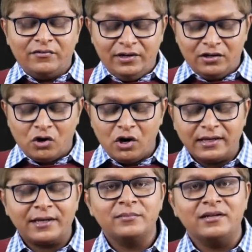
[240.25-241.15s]
we draw
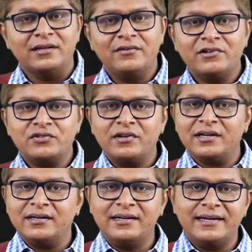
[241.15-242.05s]
a table in which we
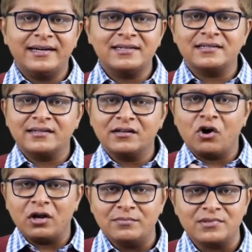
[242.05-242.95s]
indicate certain
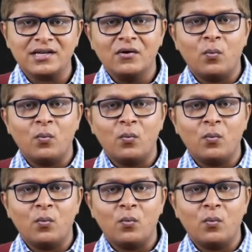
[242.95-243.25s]
columns.